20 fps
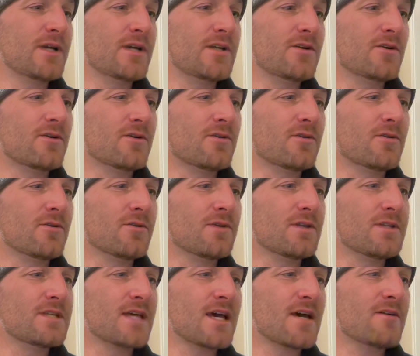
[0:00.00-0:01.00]
all the
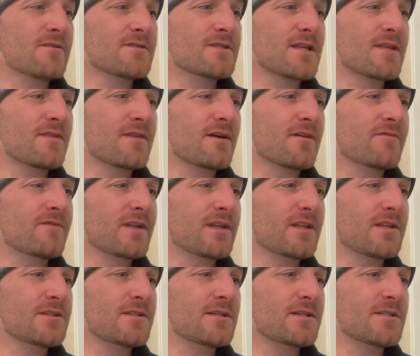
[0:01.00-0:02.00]
towns and their
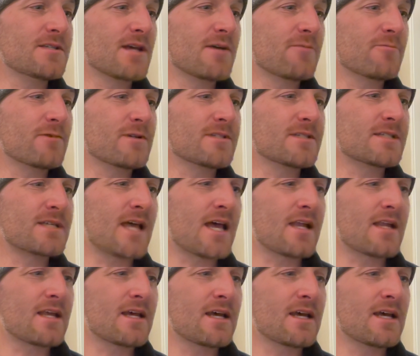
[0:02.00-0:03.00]
villages that were
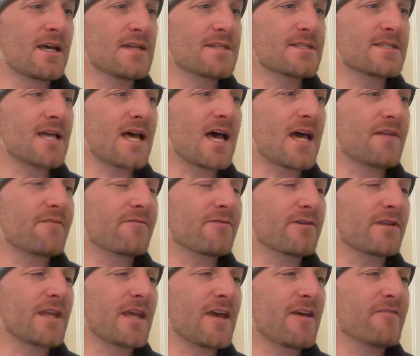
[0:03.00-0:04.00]
set aside for
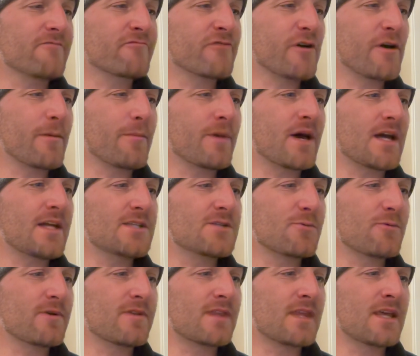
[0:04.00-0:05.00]
the Ephraimites
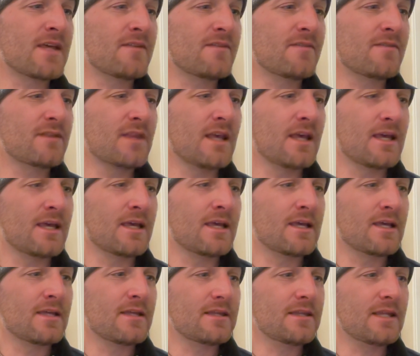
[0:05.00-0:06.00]
within
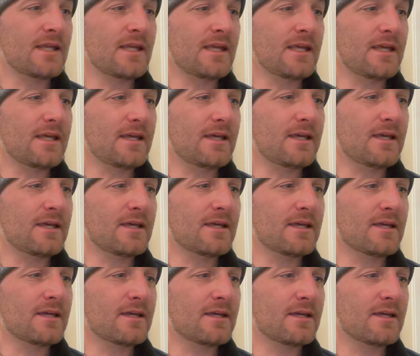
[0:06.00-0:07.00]
the
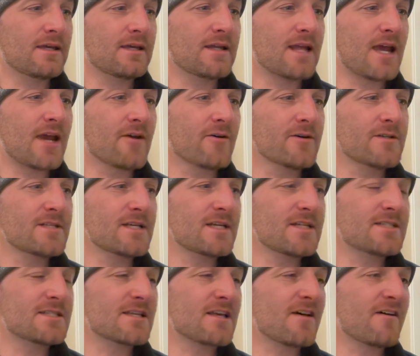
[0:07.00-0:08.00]

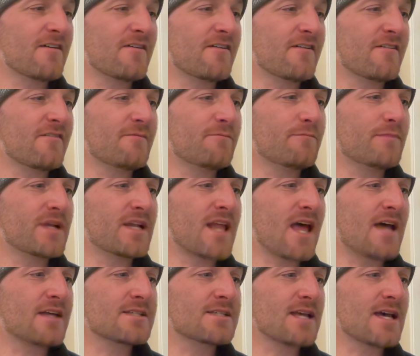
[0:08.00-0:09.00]
inheritance of
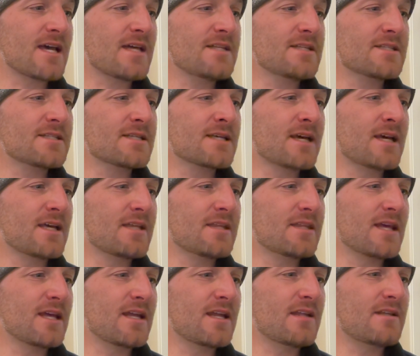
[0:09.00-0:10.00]
Manassites.
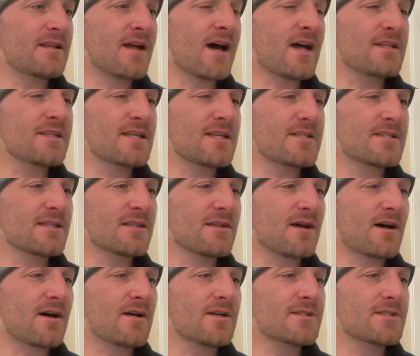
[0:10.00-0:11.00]
They did not
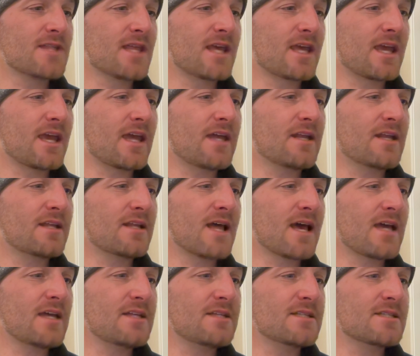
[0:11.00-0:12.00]
dislodge the
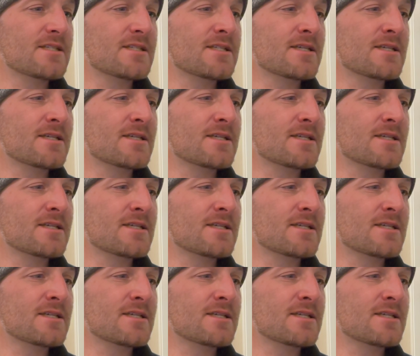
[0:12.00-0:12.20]
Canaanites